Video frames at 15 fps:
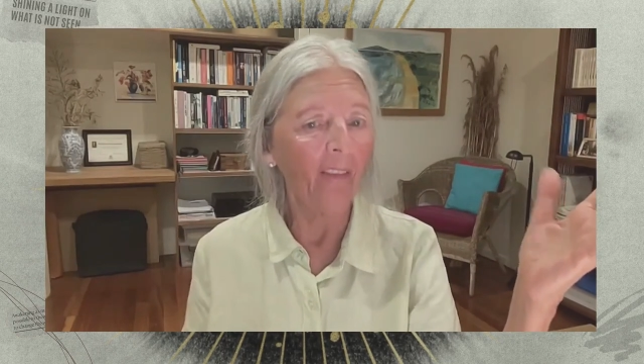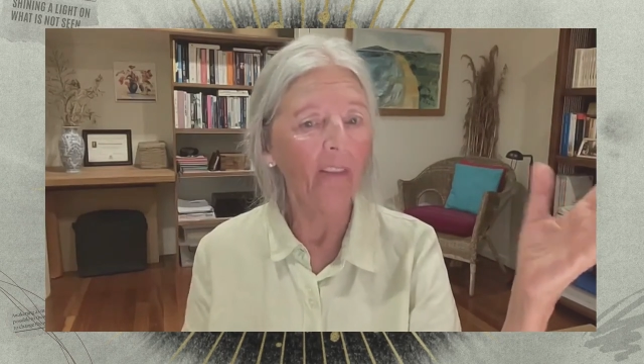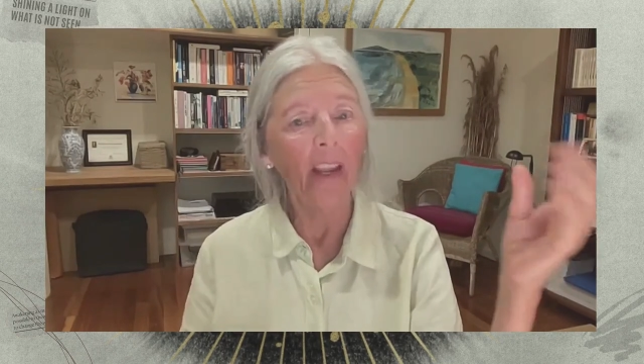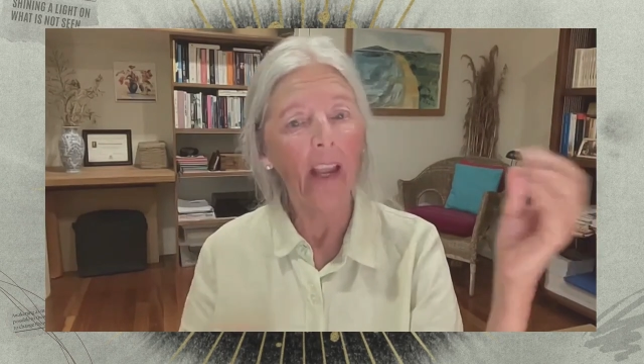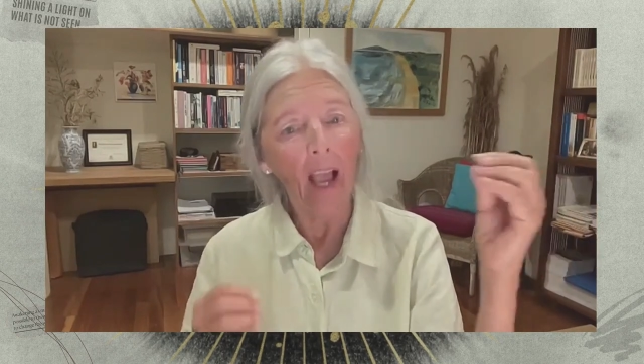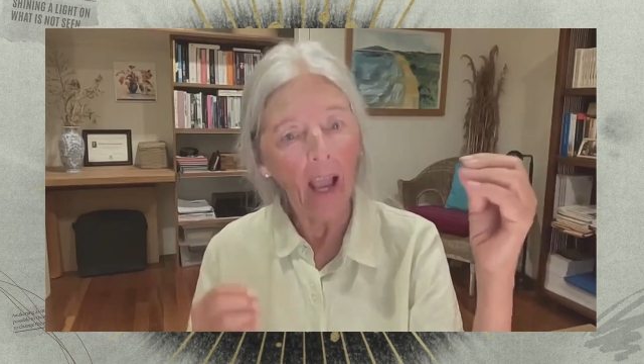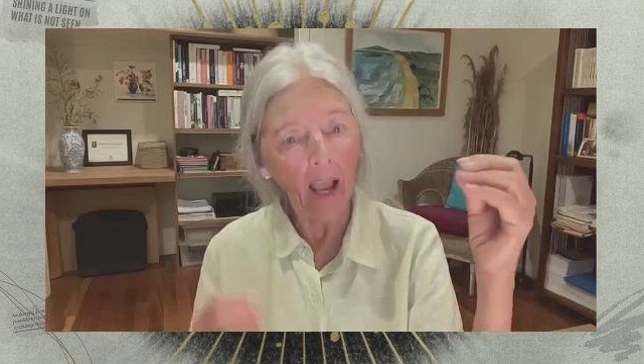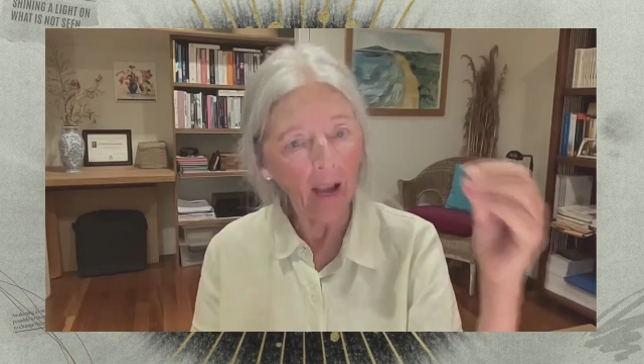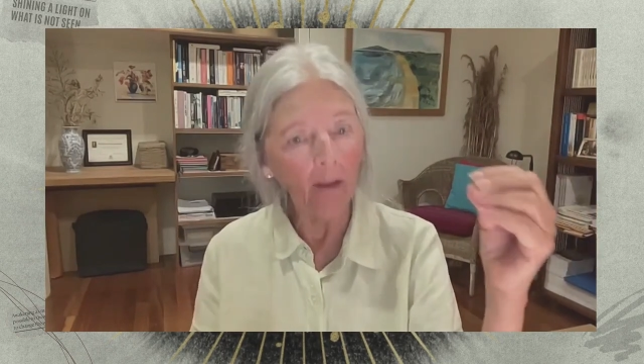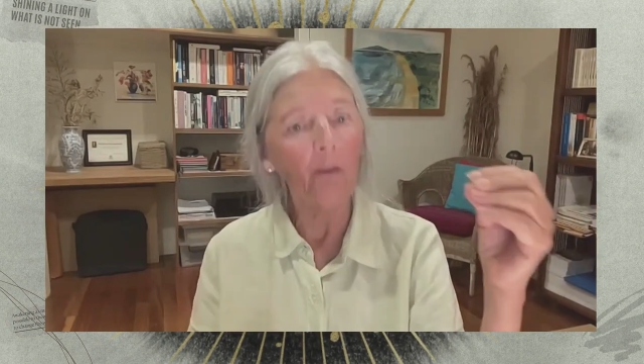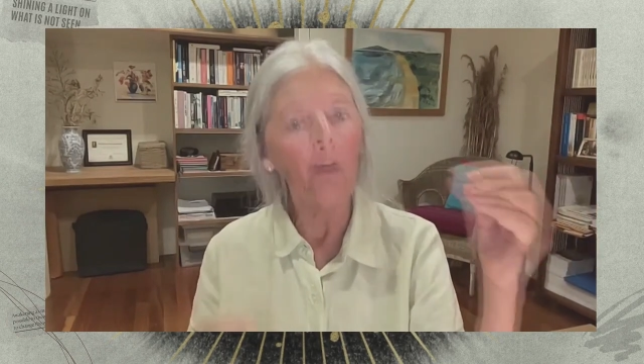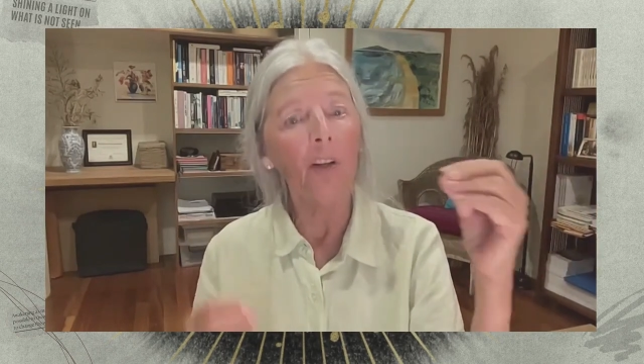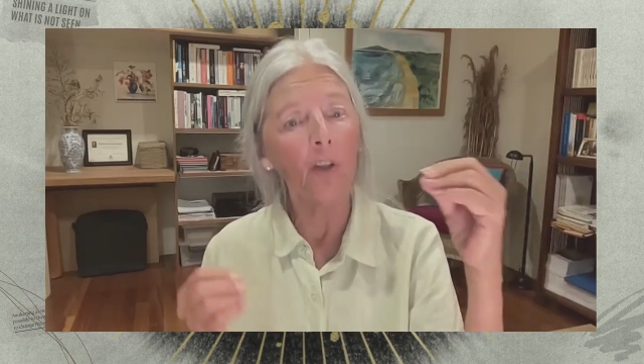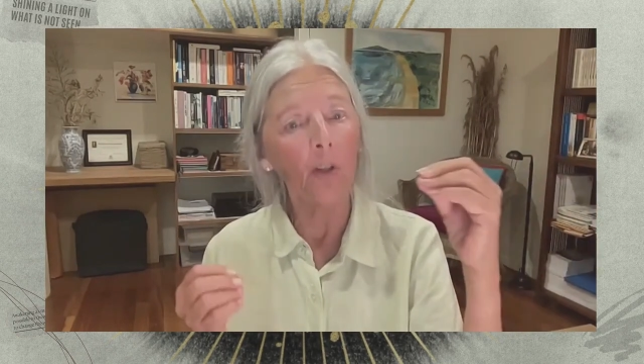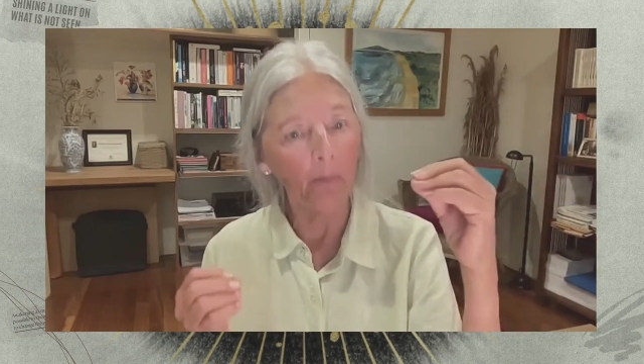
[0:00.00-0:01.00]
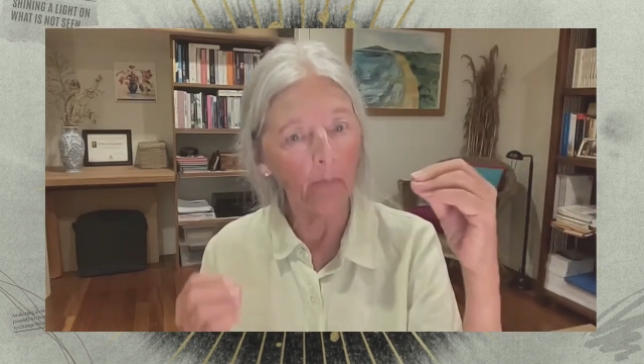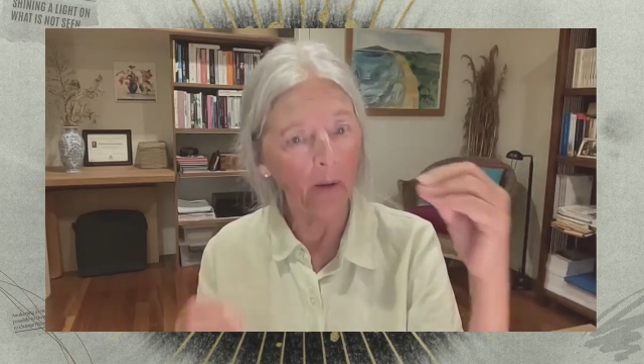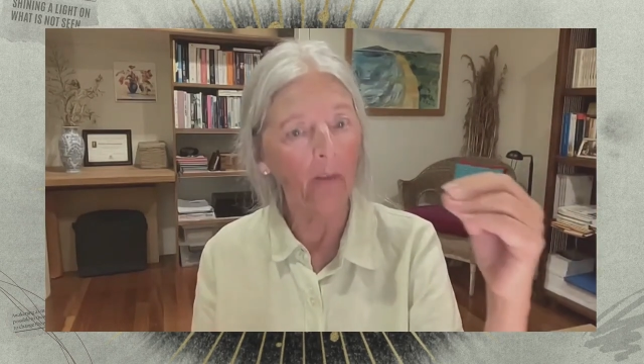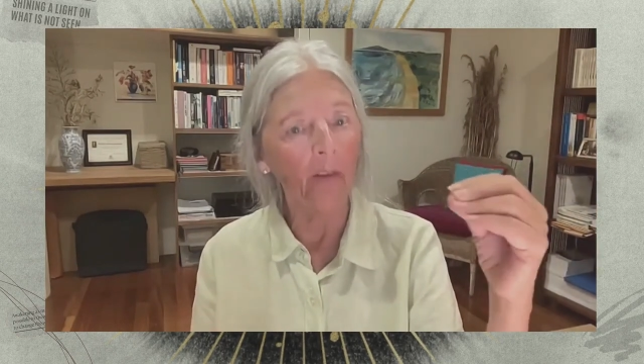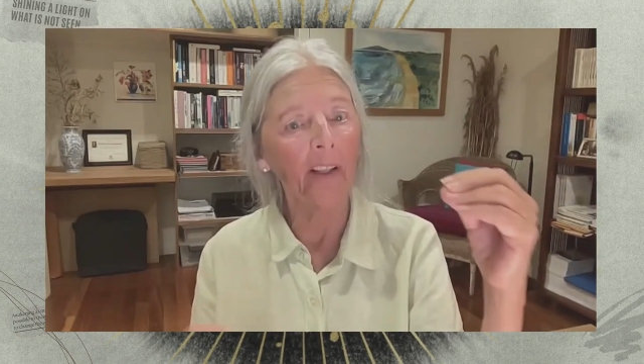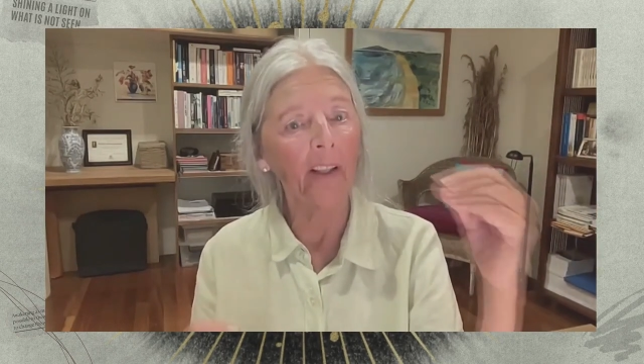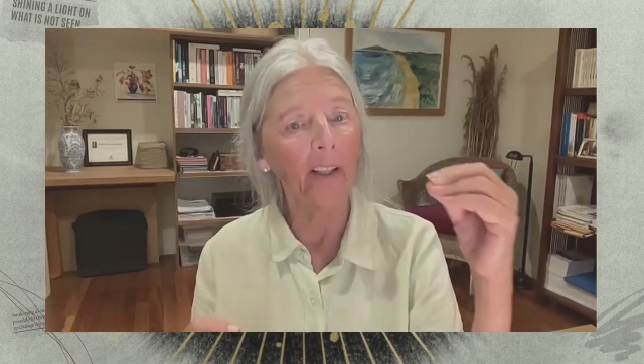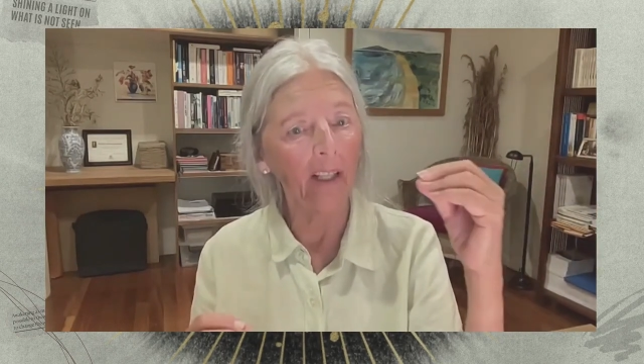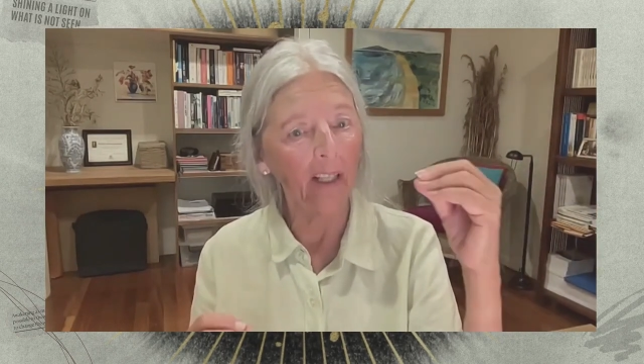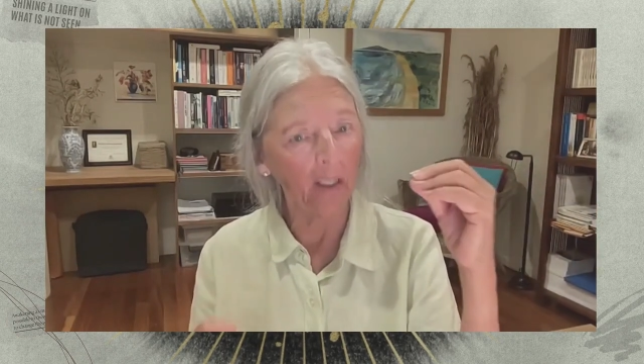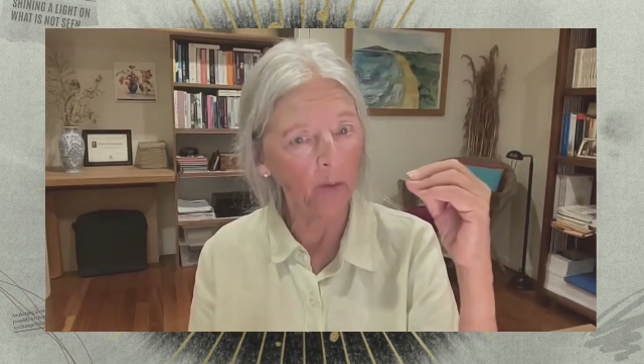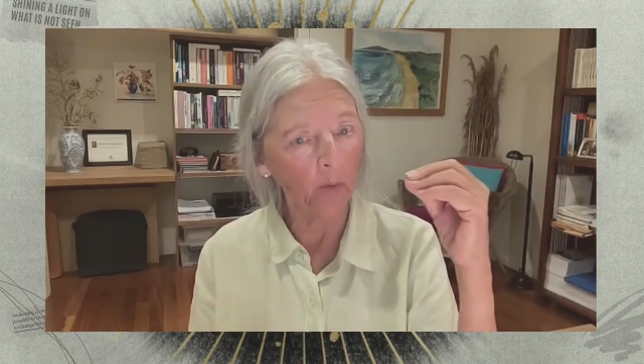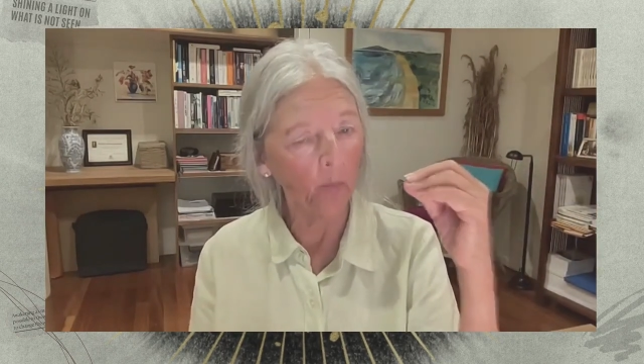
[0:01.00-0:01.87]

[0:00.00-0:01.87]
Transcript: the average American had